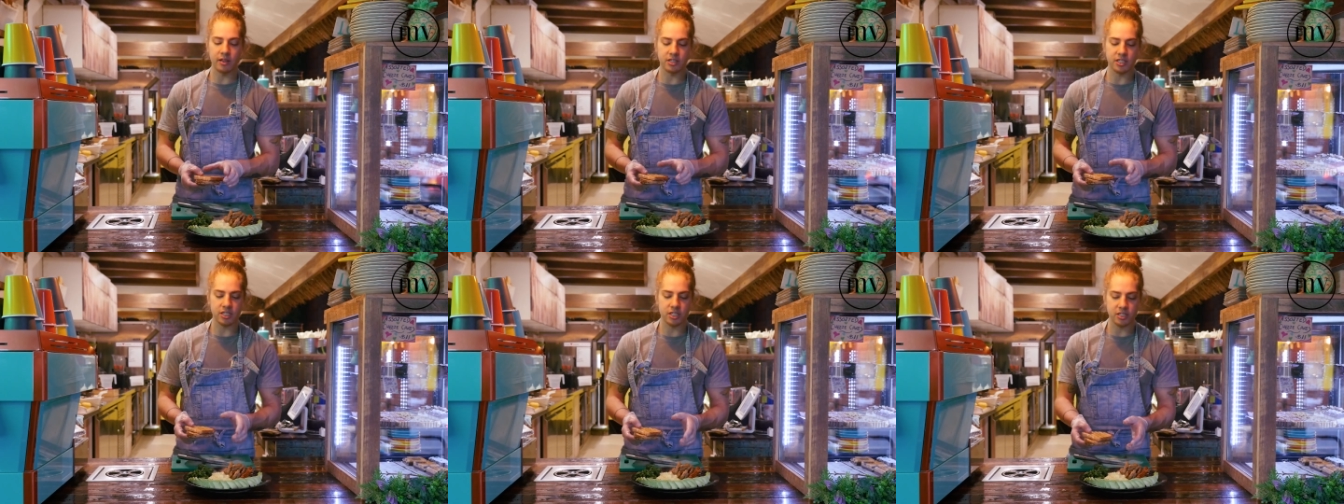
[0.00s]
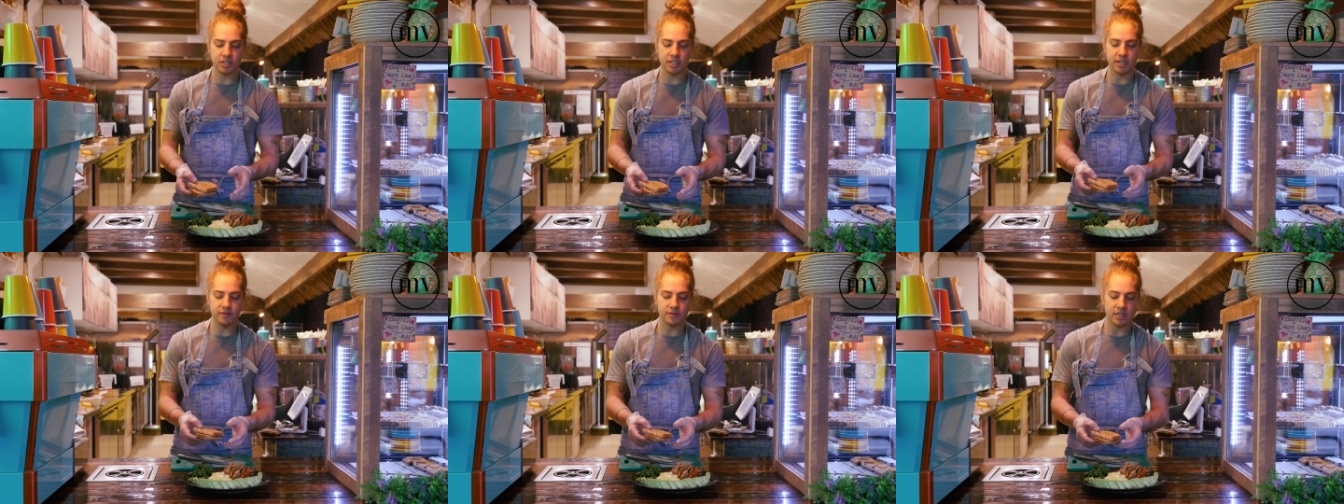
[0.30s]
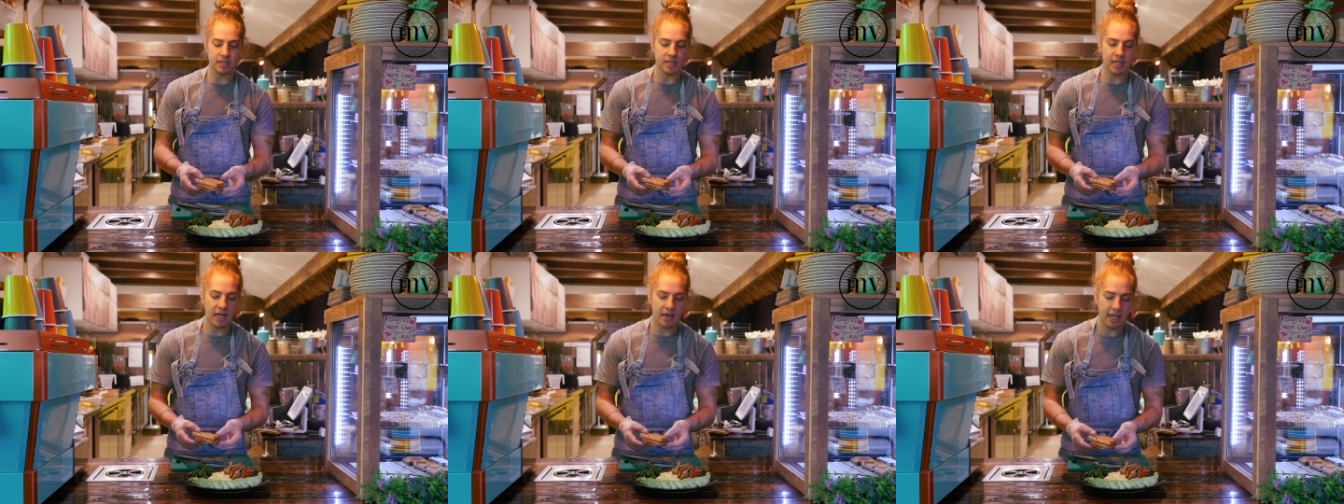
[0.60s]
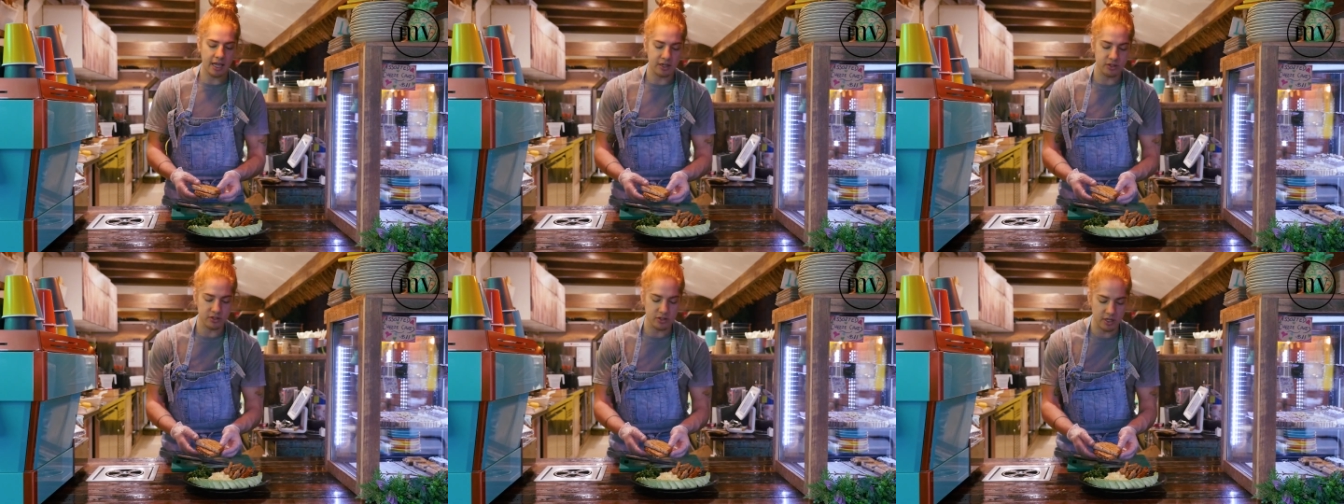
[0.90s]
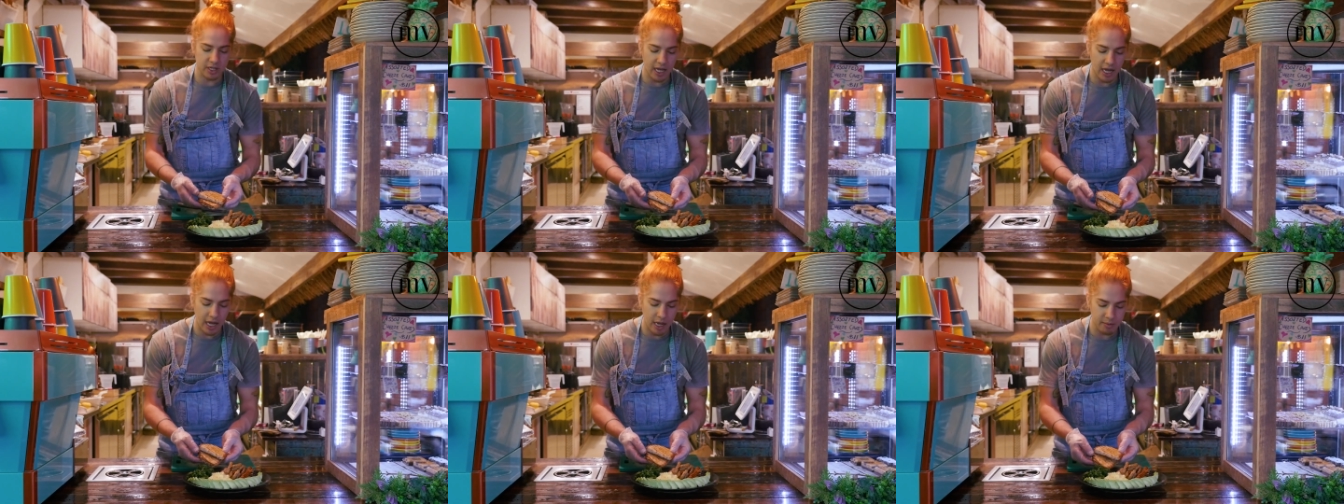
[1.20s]
This just gives it that
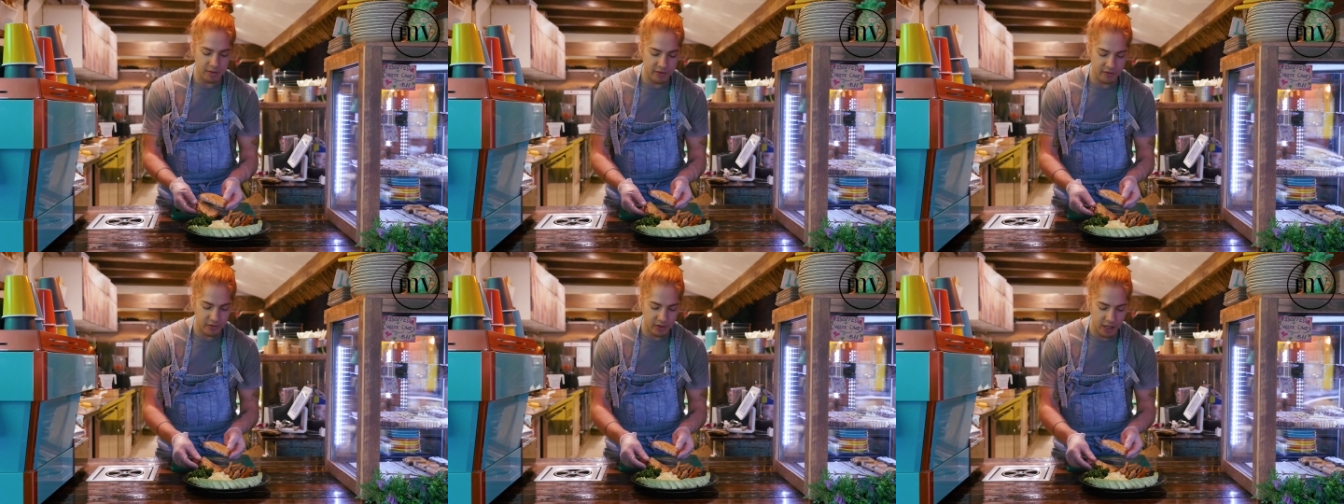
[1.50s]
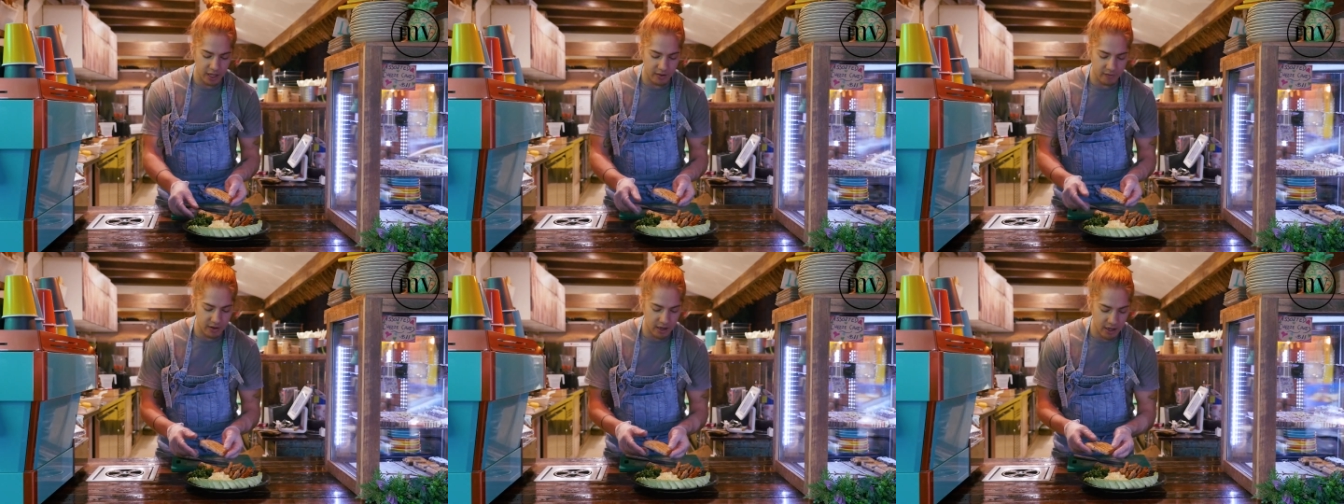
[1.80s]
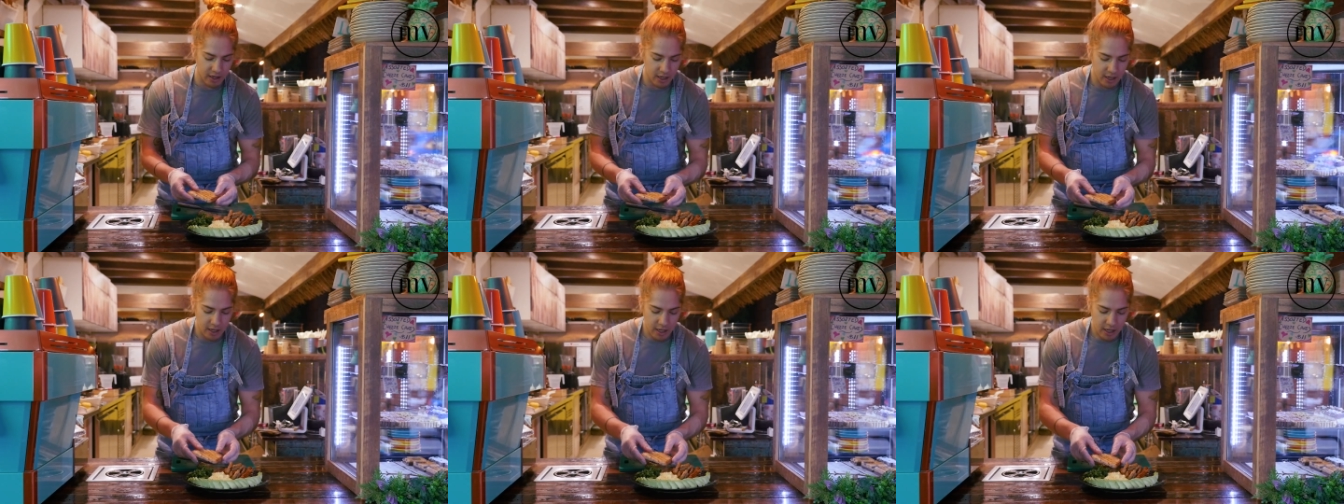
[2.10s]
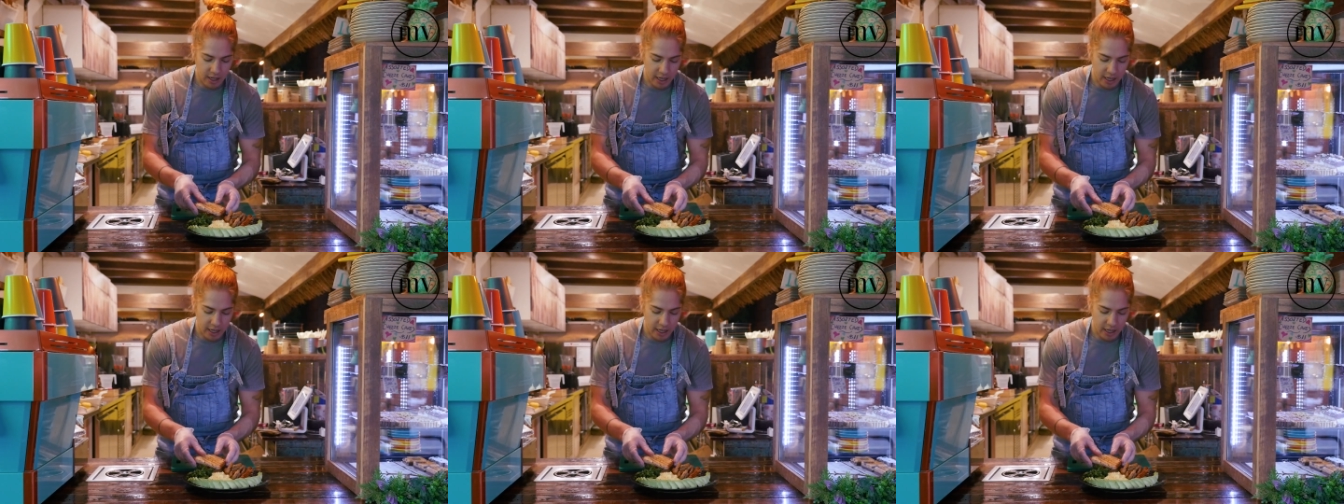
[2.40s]
extra carby flavour,